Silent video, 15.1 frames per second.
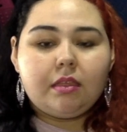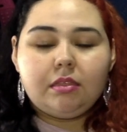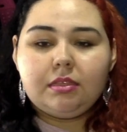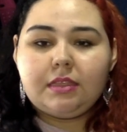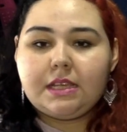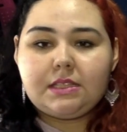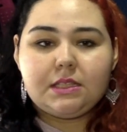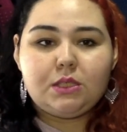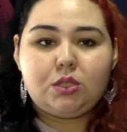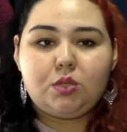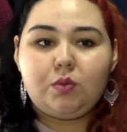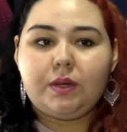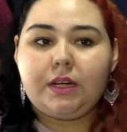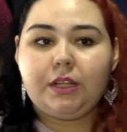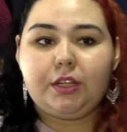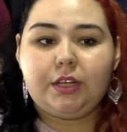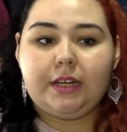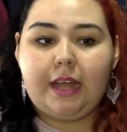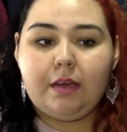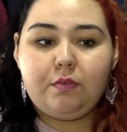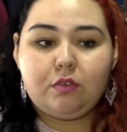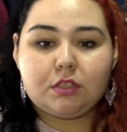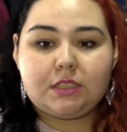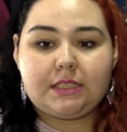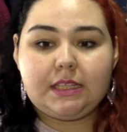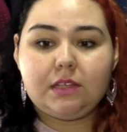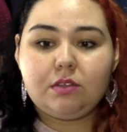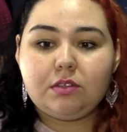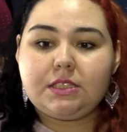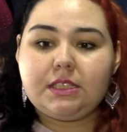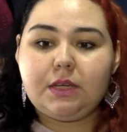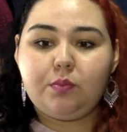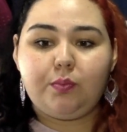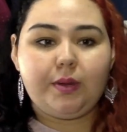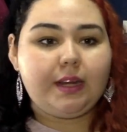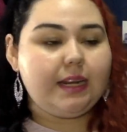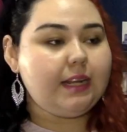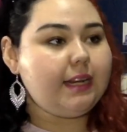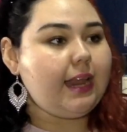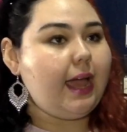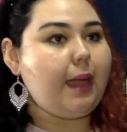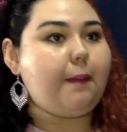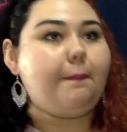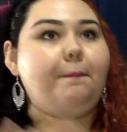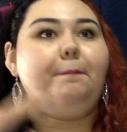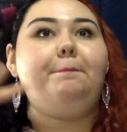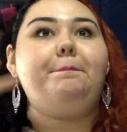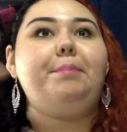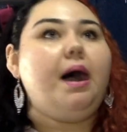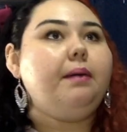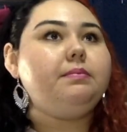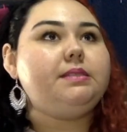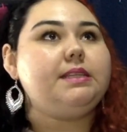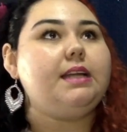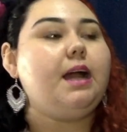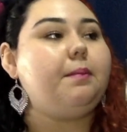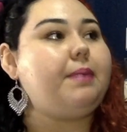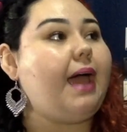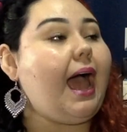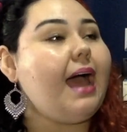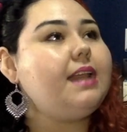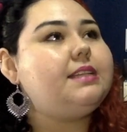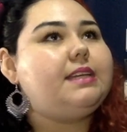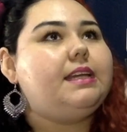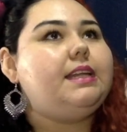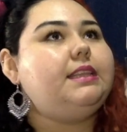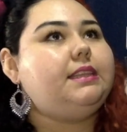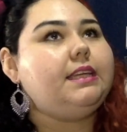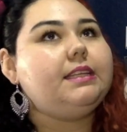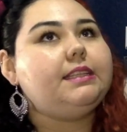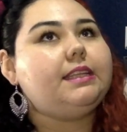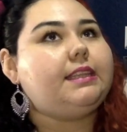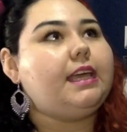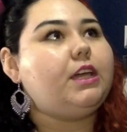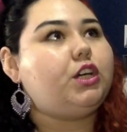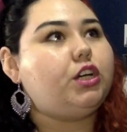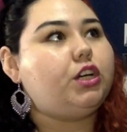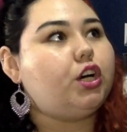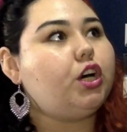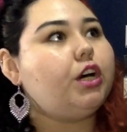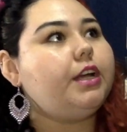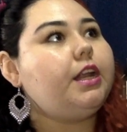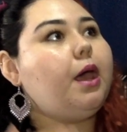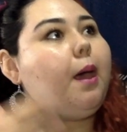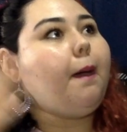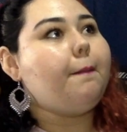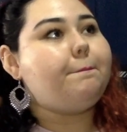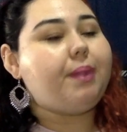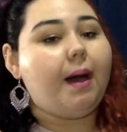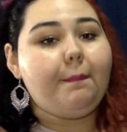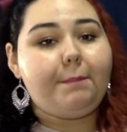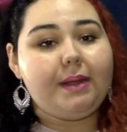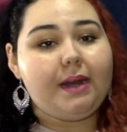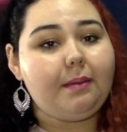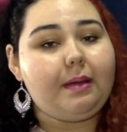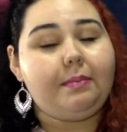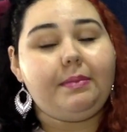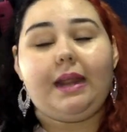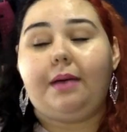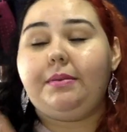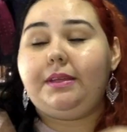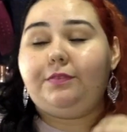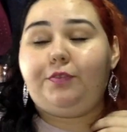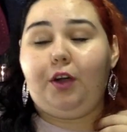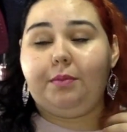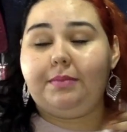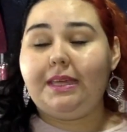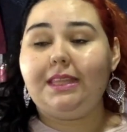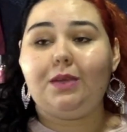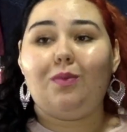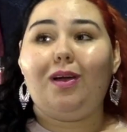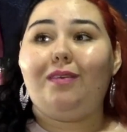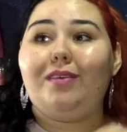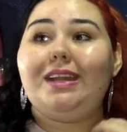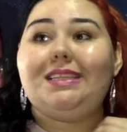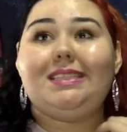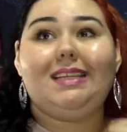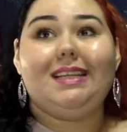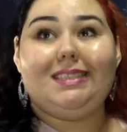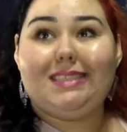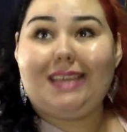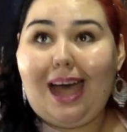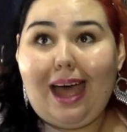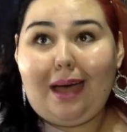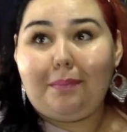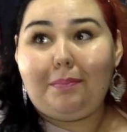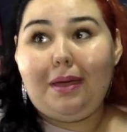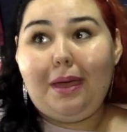This is to another level. COC really, like, bumped it up. Like, I didn't think that they could bump it up. I mean, for me, they were already to the top.